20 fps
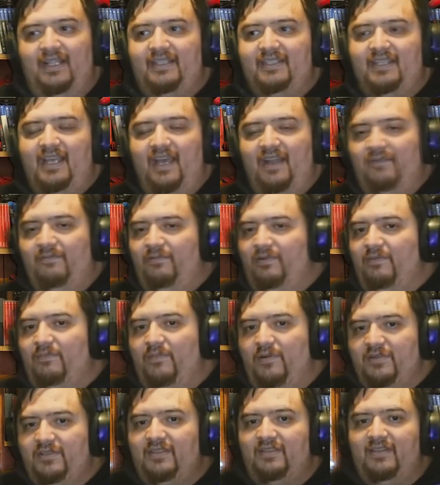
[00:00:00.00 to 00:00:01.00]
That's kind of where
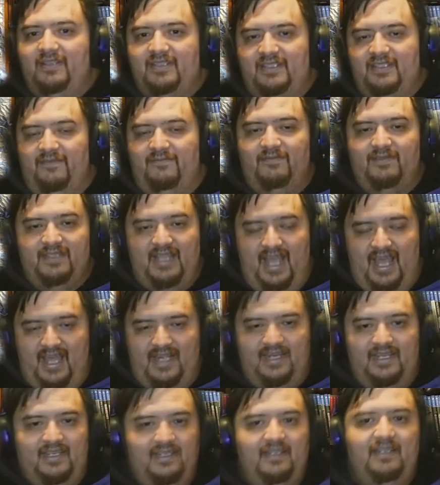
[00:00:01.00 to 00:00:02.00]
most of the stuff was
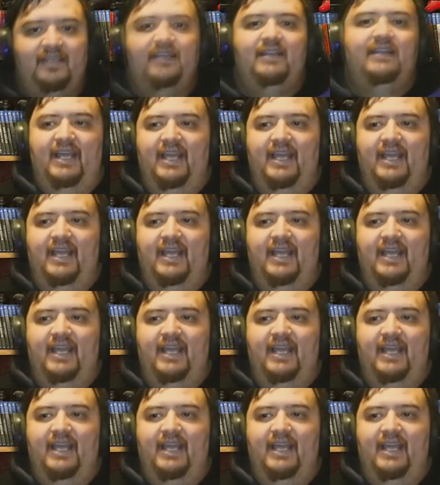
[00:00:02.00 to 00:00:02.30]
added,